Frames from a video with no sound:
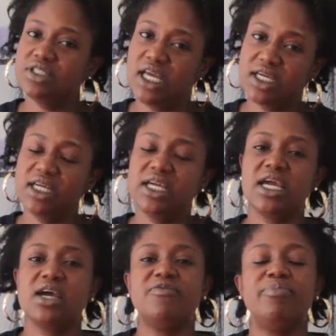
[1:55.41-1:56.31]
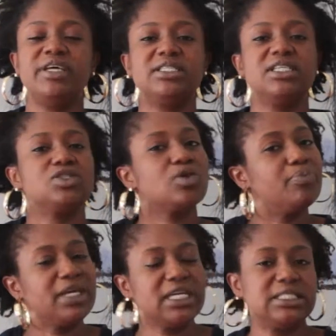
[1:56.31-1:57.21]
taking care of business or
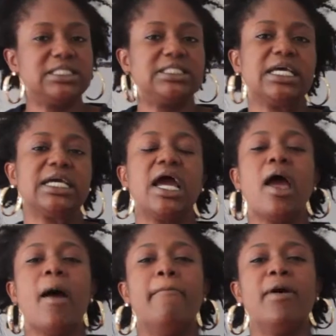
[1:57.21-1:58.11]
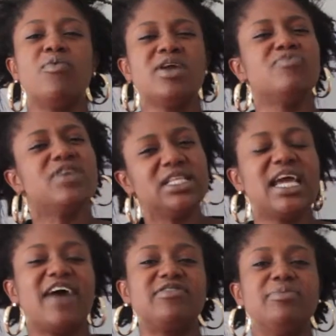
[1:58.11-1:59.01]
being sick. But we
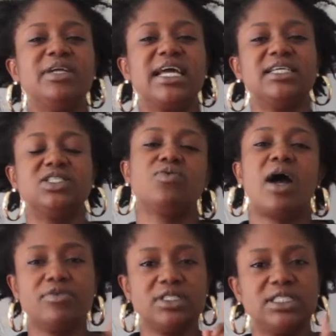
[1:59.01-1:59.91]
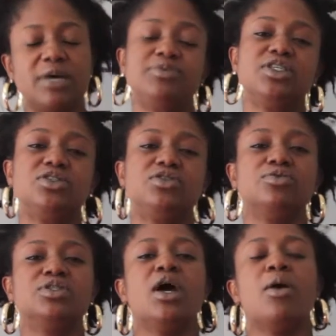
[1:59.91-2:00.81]
really have to be nice to our
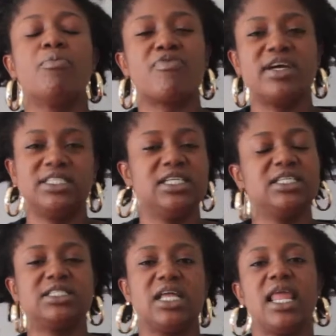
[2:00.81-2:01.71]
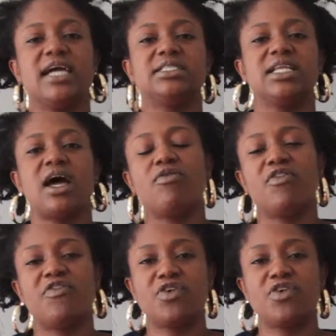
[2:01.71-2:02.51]
substitute president-elect and our